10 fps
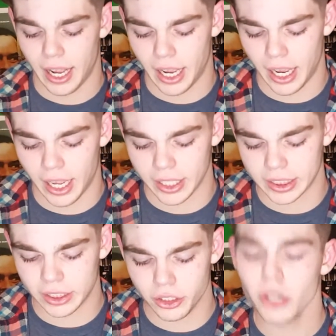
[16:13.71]

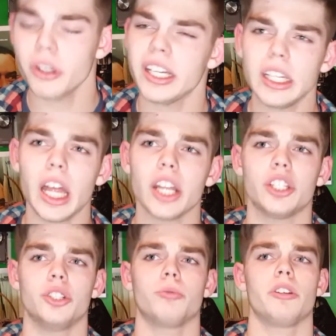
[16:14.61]
you don't get a lot of
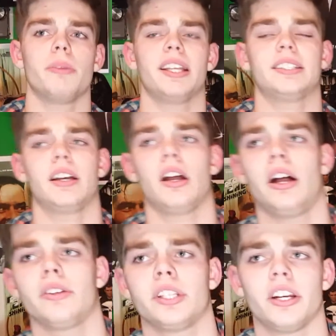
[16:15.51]
good remakes
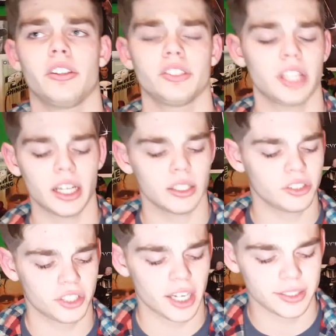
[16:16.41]
out there. There's
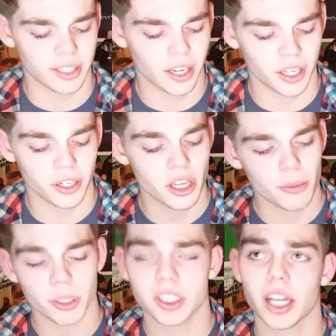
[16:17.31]
not a ton,
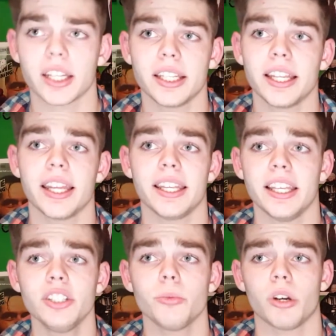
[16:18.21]
but Dawn of the Dead
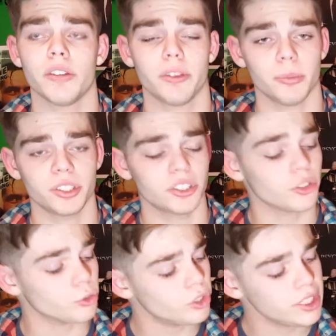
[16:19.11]
is one of them. This is a
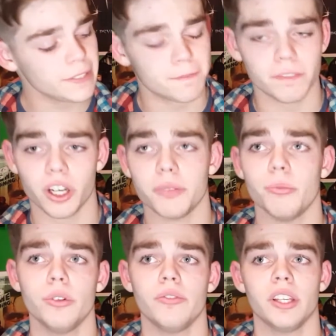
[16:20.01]
really fun
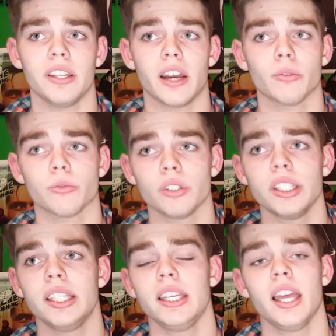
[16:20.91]
movie that
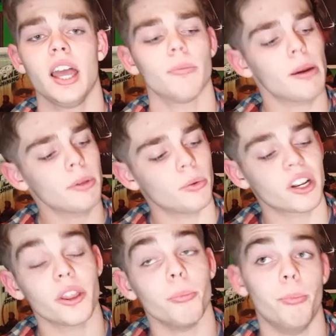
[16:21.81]
really, probably
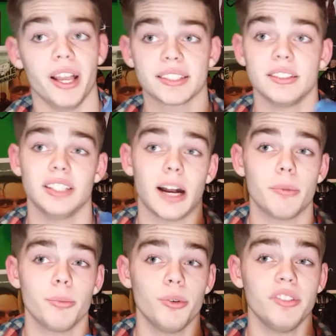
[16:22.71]
one of the best
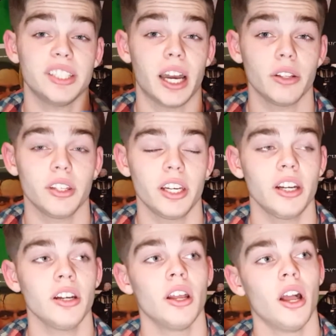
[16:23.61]
zombie movies out
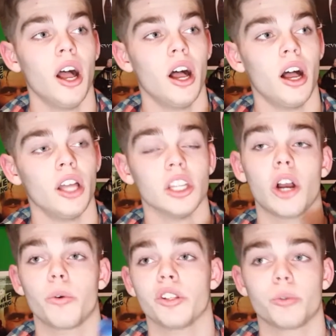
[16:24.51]
there,
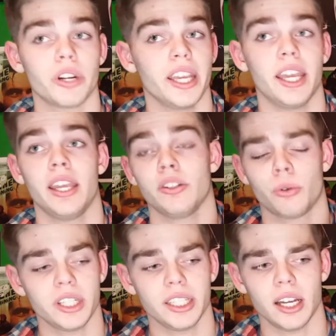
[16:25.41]
along with 20
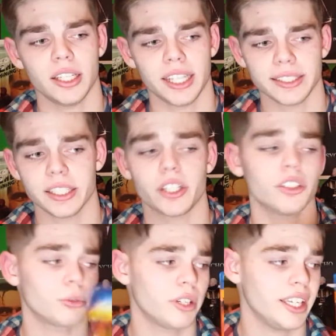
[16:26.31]
days later
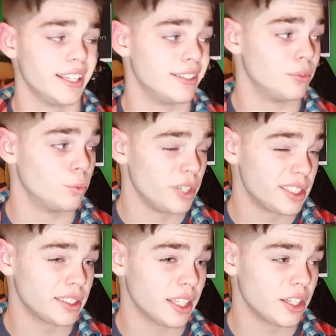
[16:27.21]
and 28
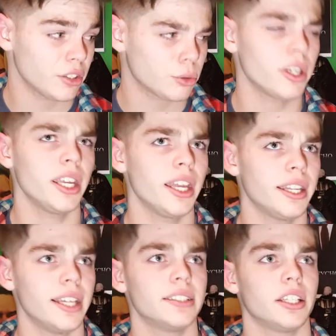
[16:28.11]
weeks later. 28
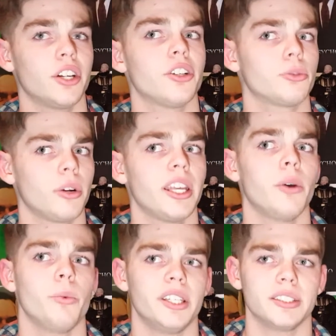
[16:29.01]
days later and
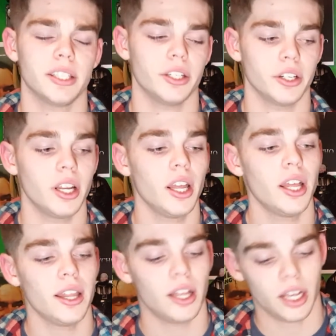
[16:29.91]
28 weeks later.
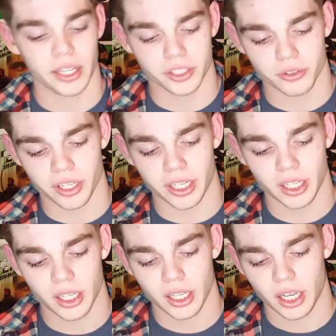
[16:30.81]
That's right.
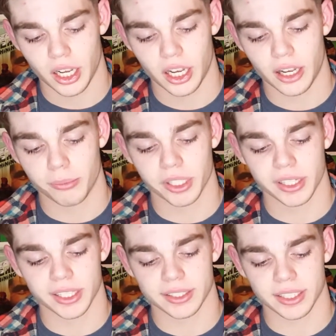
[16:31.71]

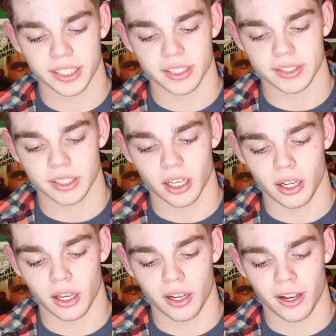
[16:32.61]
But this is
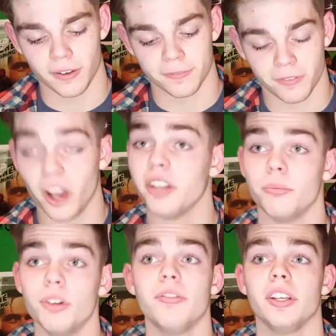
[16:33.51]
a fun
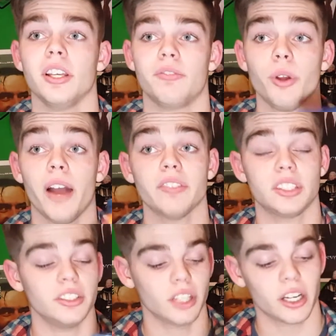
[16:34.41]
movie. If you haven't
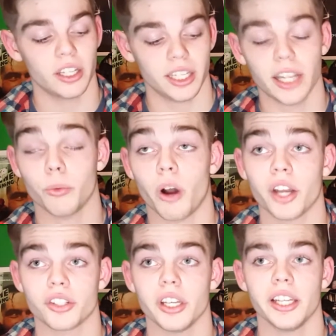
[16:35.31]
seen Dawn of the Dead,
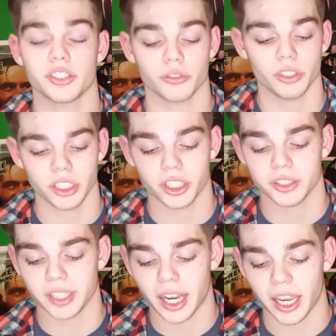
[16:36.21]
watch it. It's a really
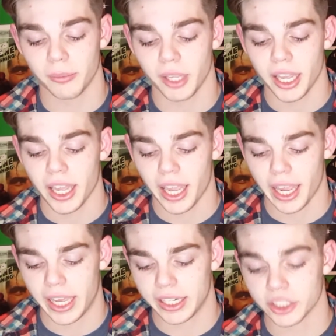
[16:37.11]
good time,
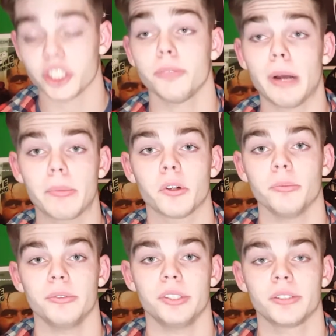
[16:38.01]
and it's a good
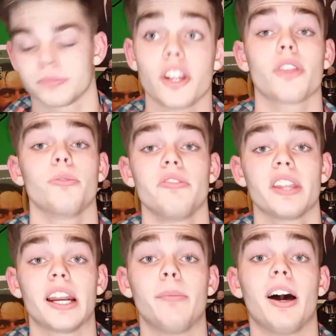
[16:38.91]
popcorn movie. Another movie
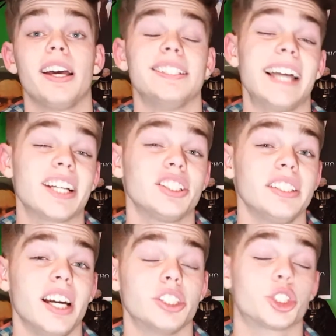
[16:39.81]
that I bought is actually a